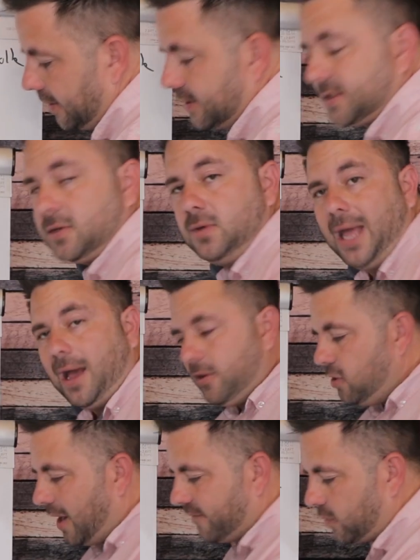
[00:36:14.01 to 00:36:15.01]
So now
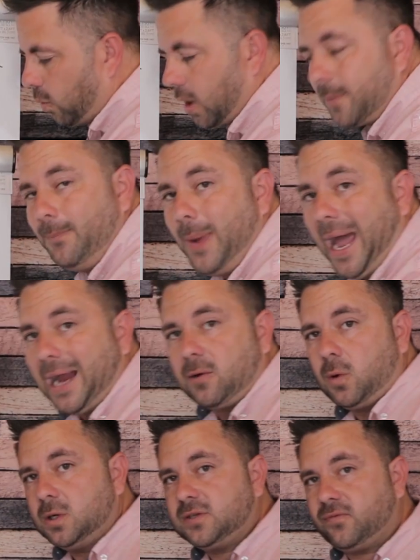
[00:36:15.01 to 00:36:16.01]
you have to work
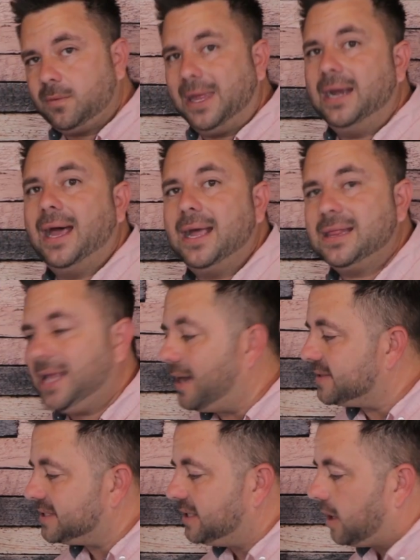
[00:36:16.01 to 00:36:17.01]
backwards from that
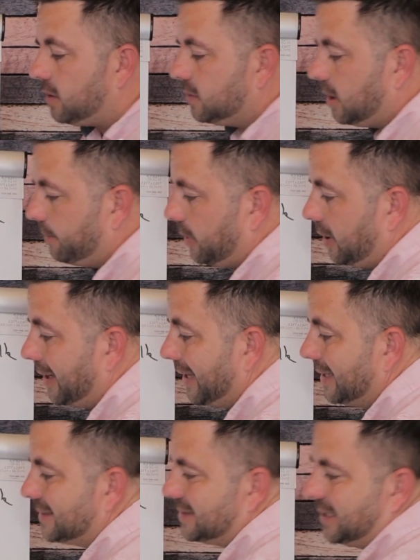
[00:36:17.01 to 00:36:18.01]
$9,000 number
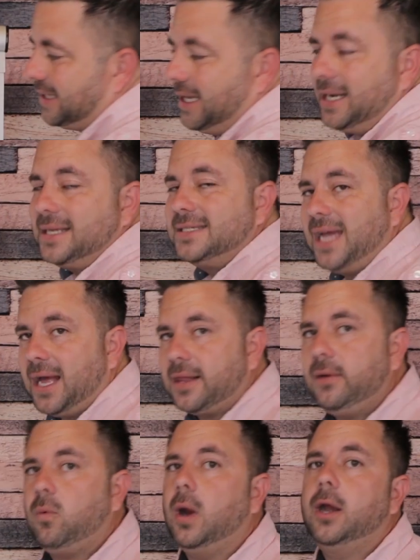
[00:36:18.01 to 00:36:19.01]
to get
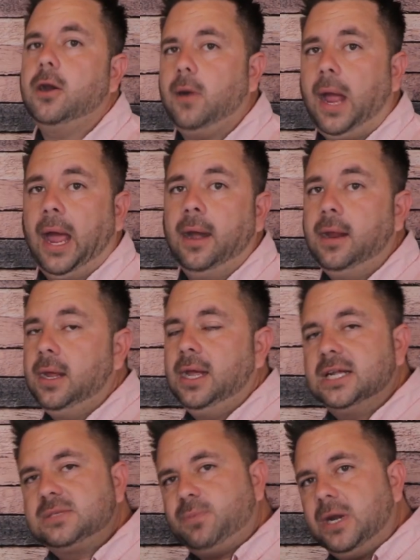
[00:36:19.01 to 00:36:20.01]
exactly where you're at.
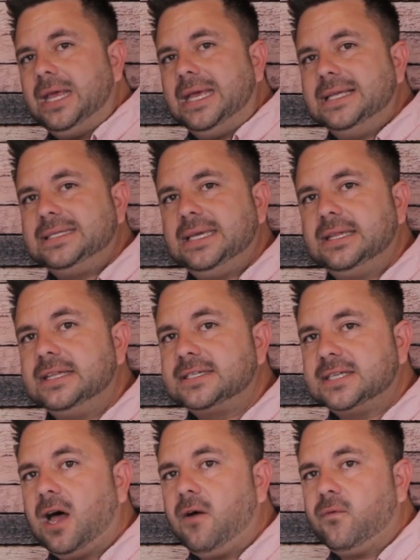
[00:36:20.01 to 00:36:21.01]
It's pretty easy in the
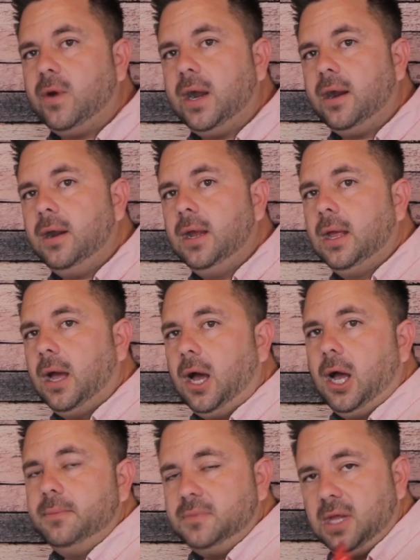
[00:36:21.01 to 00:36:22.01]
software.
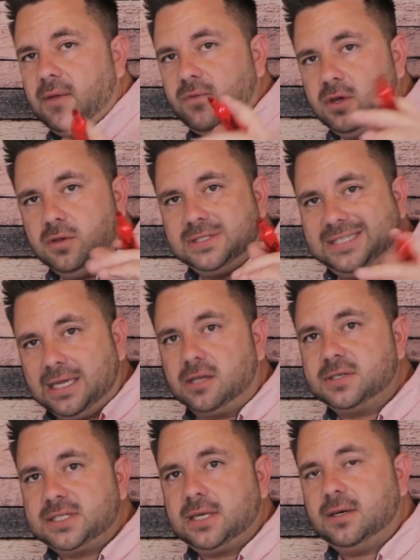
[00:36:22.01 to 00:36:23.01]
If you use Dealer
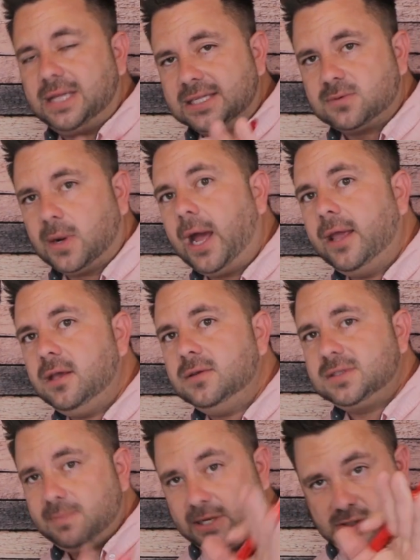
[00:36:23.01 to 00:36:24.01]
Center, that's what I
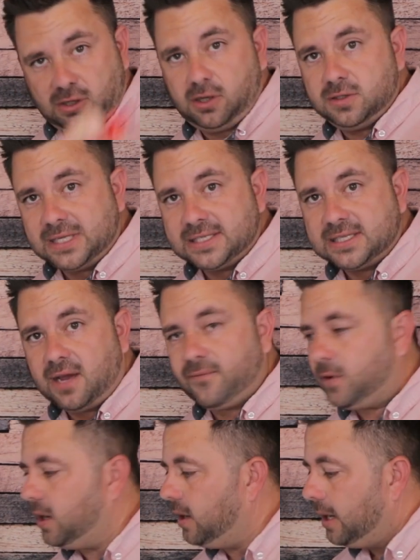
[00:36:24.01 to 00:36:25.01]
use. Make sure you use that
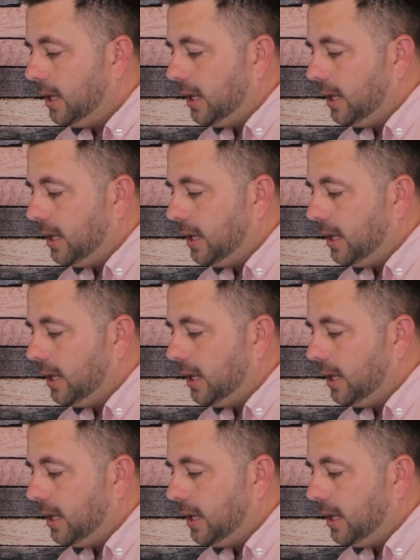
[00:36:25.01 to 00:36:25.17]
software.